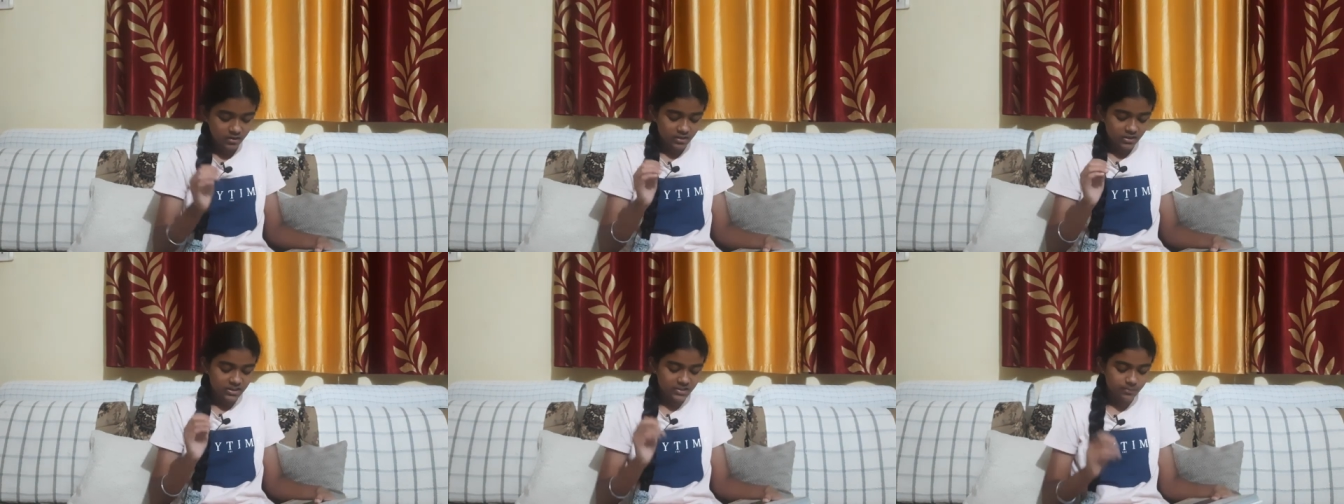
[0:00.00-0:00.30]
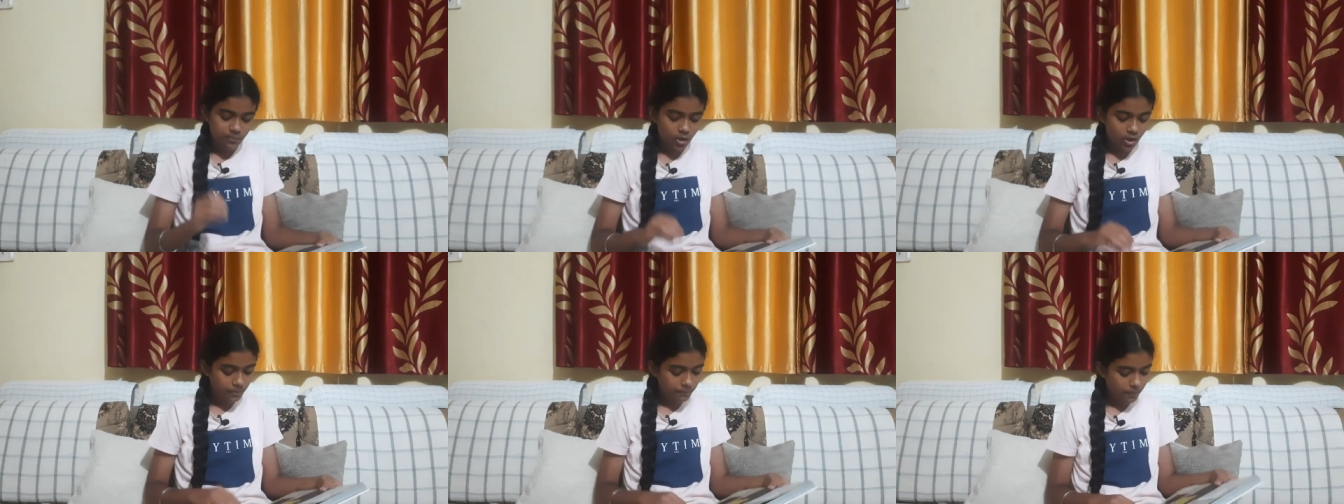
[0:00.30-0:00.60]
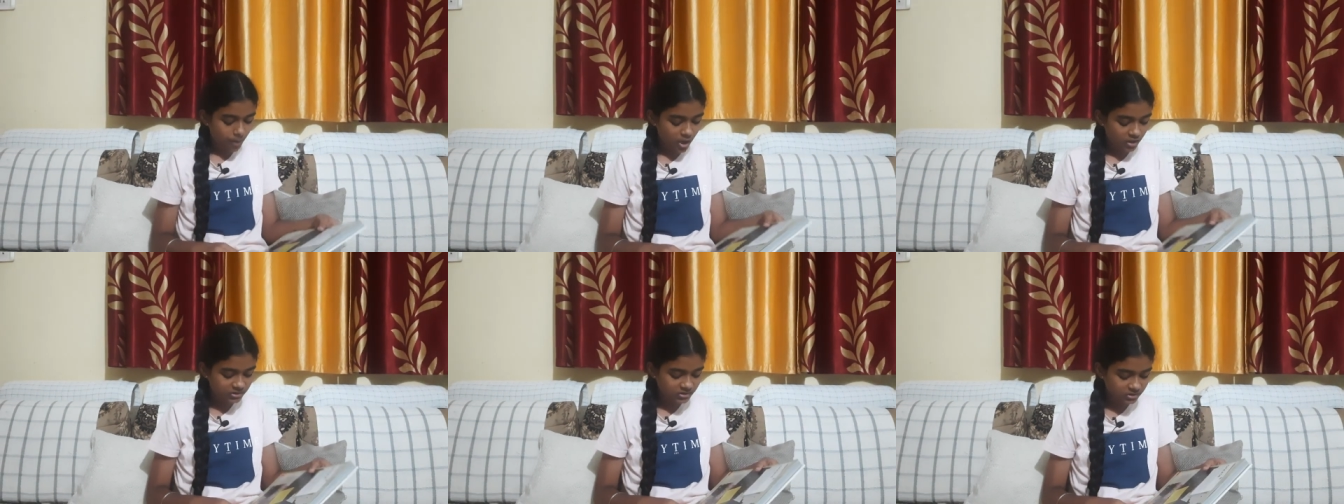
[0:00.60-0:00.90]

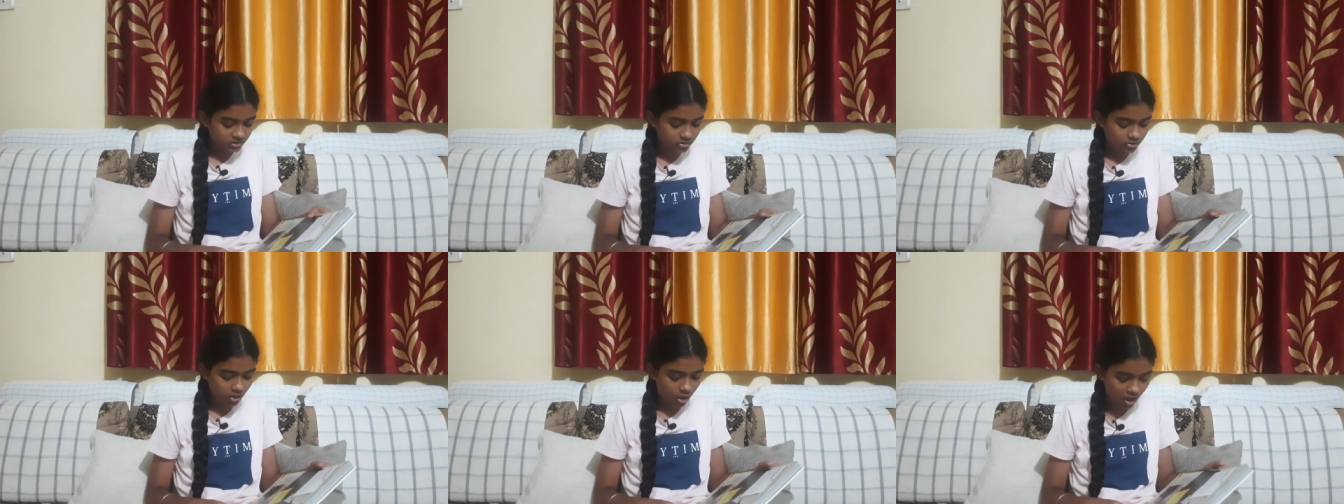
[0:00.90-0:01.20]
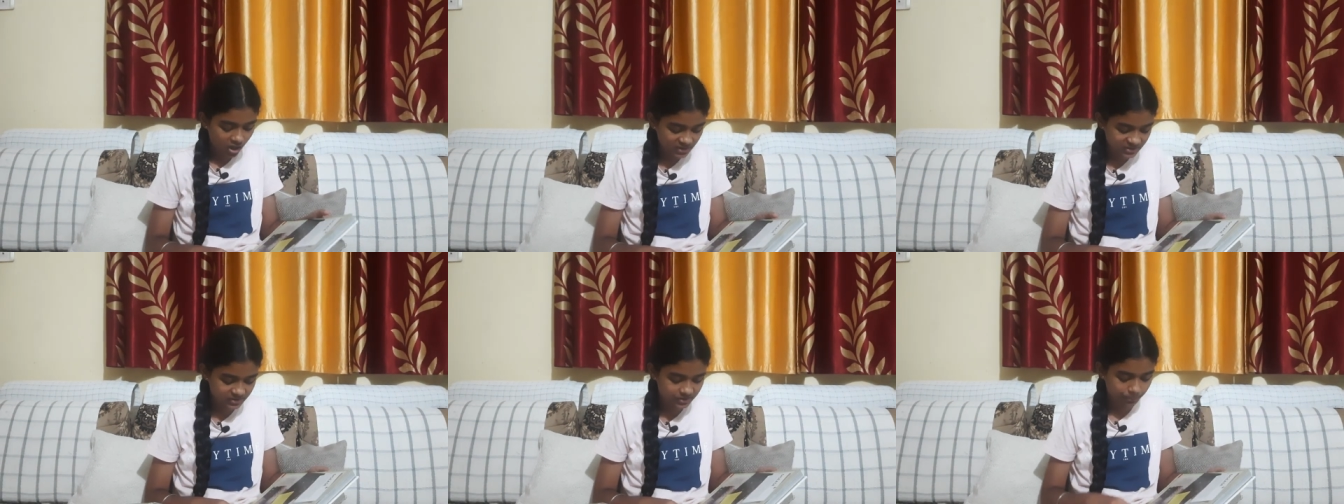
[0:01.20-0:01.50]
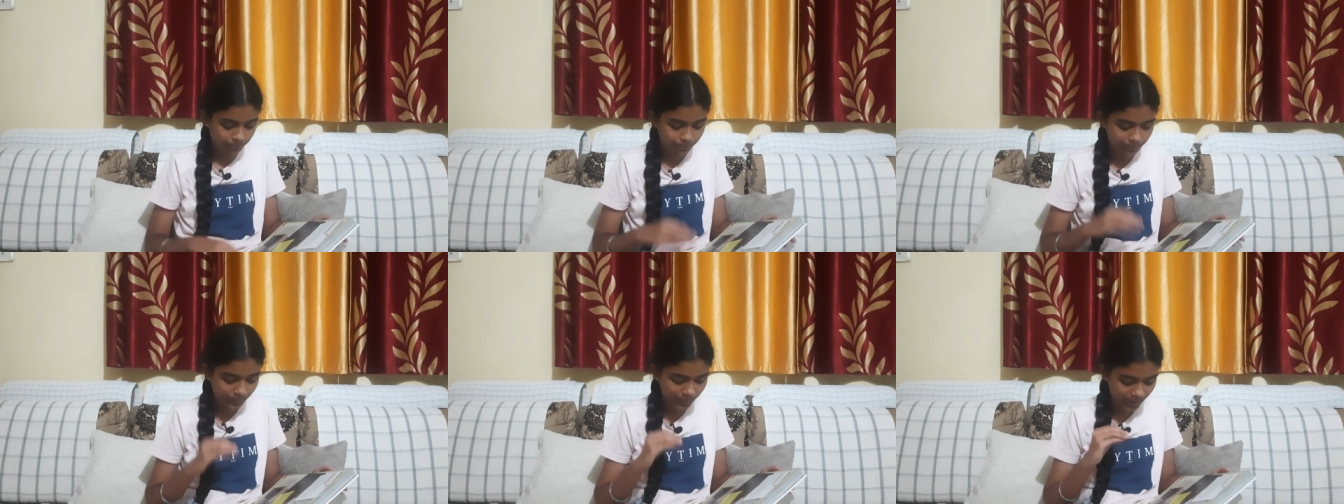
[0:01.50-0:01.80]
Smallpox caused
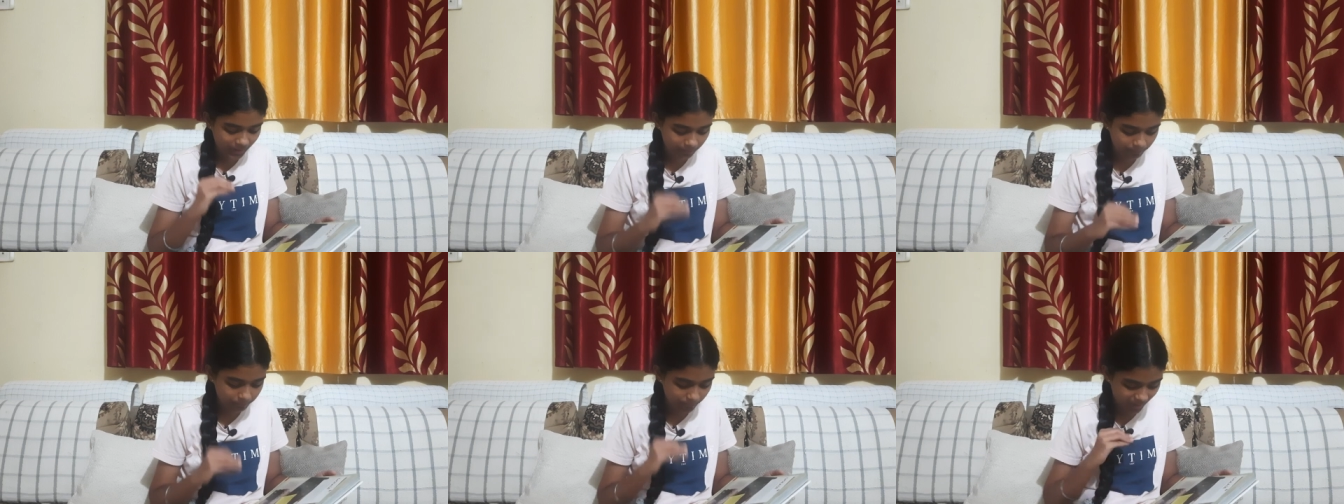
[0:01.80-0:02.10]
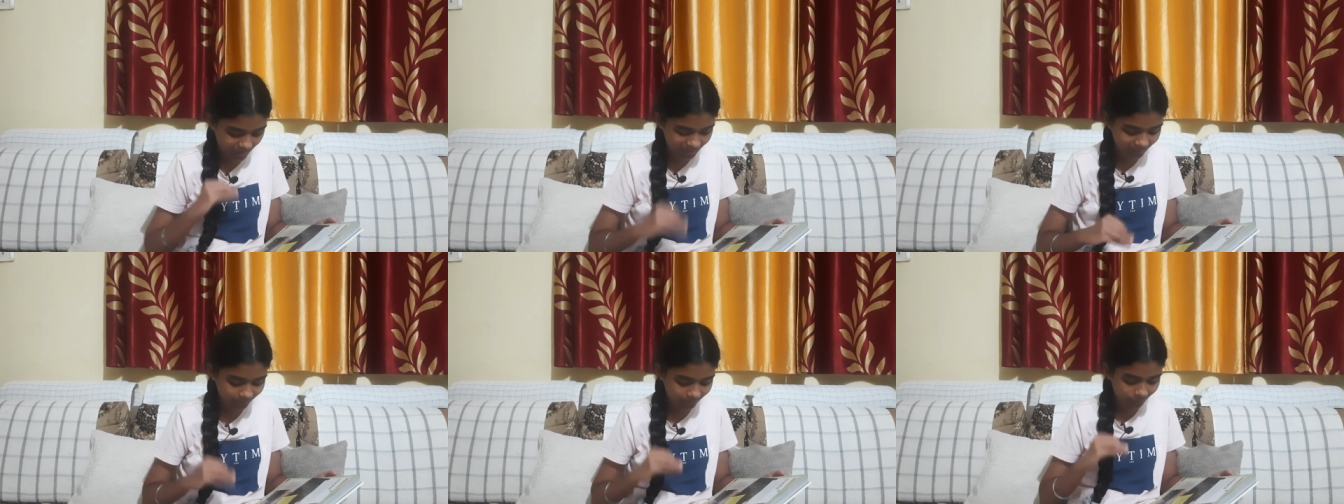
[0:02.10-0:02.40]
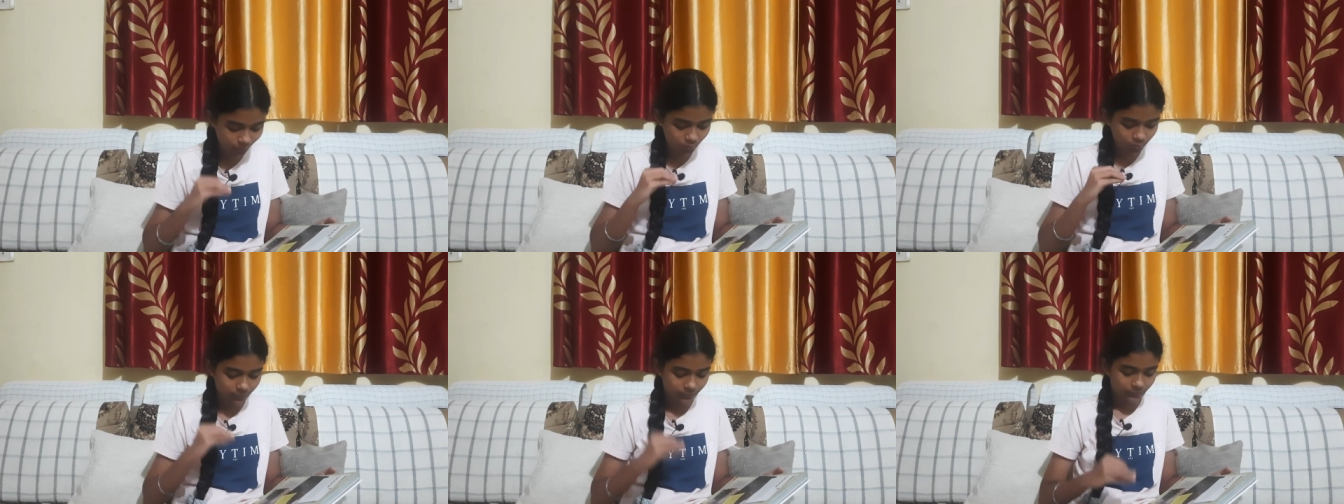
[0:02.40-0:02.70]

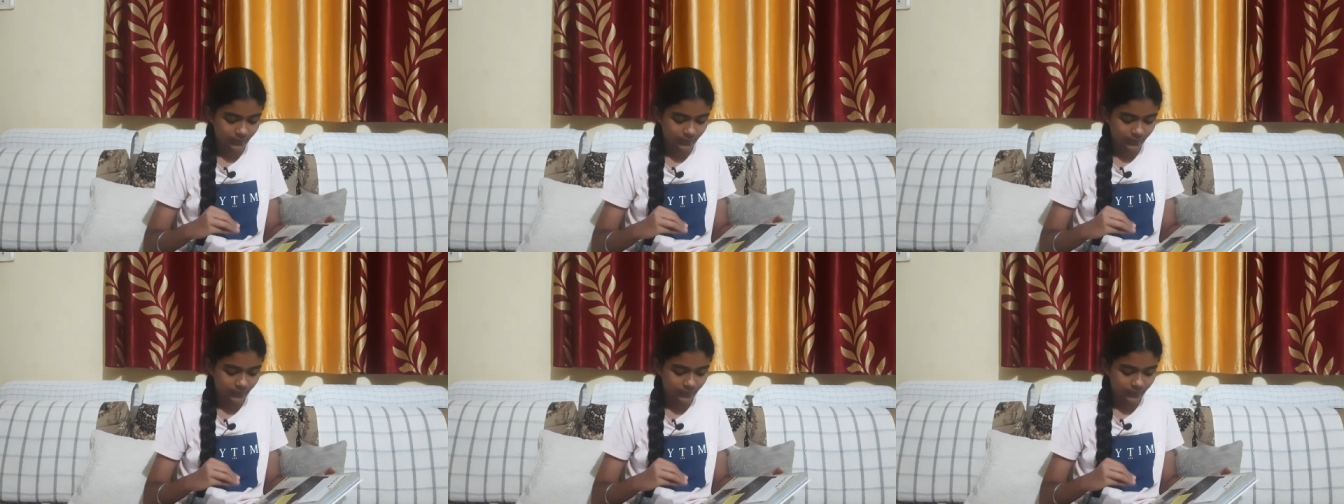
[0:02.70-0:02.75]
painful